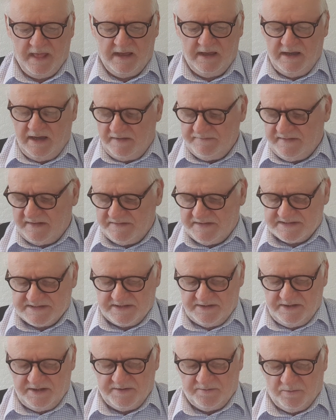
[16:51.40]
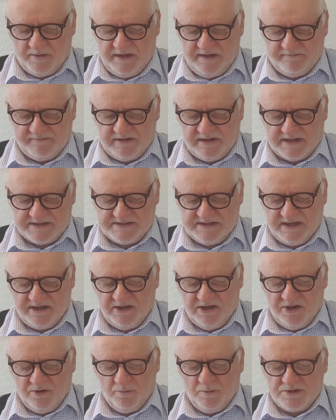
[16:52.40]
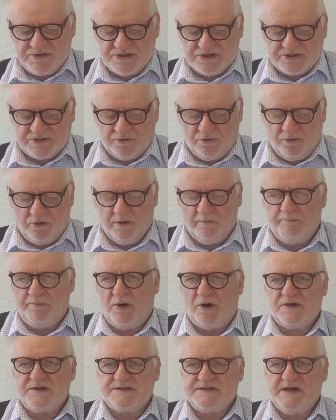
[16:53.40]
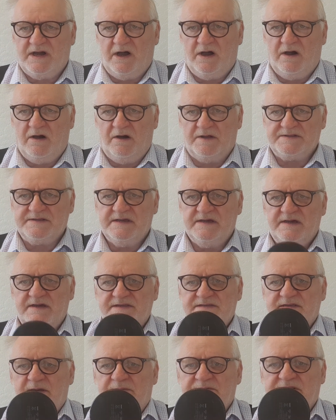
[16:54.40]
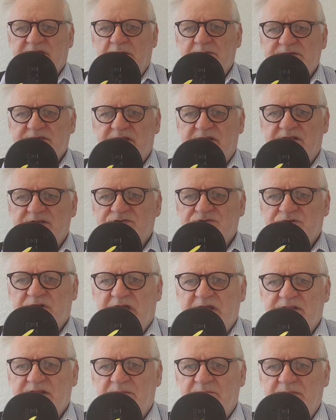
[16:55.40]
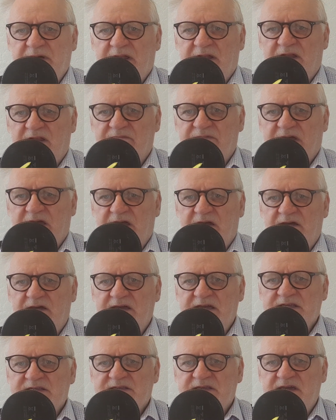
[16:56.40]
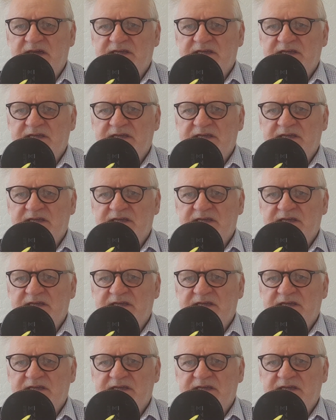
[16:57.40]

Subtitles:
And then there's another way of cutting, which is called boxed heart. Sometimes in the tree, the middle of it is